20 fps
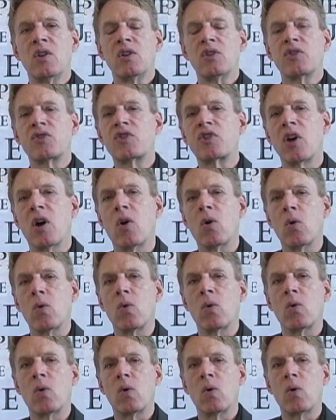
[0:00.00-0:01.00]

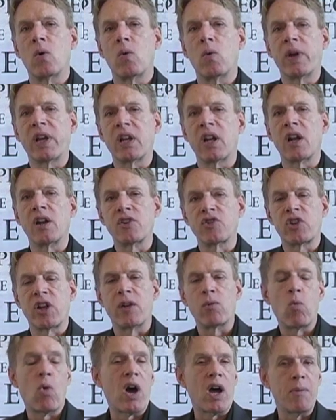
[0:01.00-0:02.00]
So we can
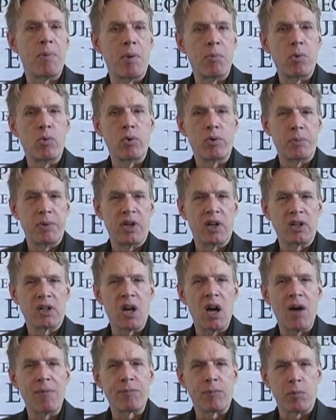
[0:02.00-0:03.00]
understand why people would be
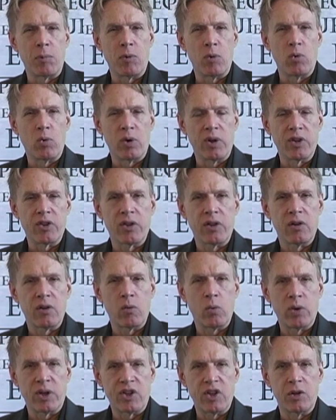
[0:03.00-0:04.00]
uncomfortable
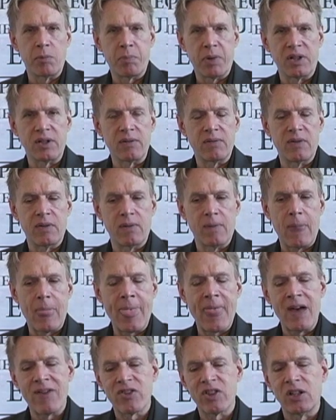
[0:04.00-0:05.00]
with it, but
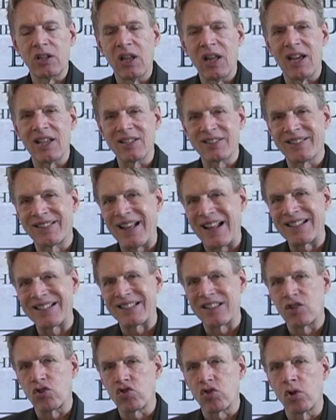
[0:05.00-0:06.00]
nevertheless, that's
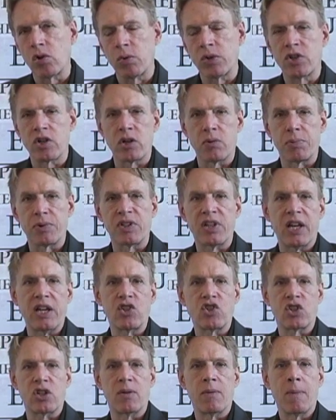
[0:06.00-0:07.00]
the true
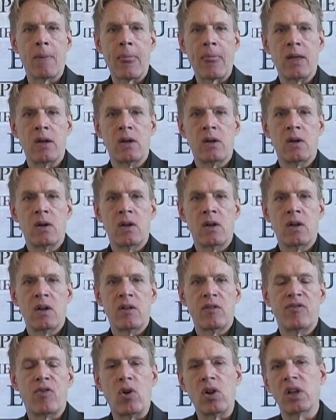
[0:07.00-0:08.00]
interpretation.
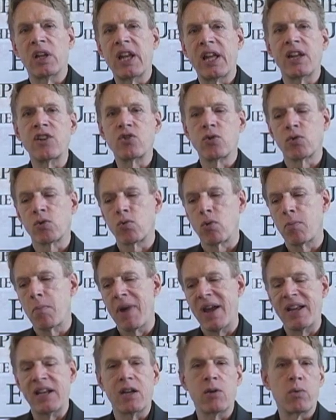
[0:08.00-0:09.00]
Fallen angels were
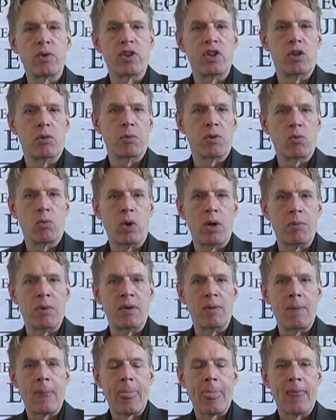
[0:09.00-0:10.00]
mating with human
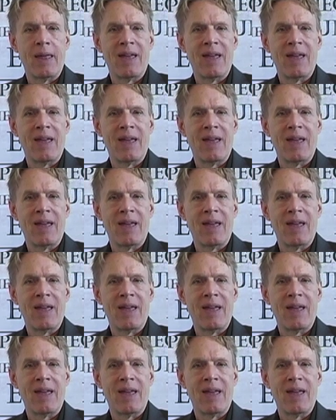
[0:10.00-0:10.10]
women.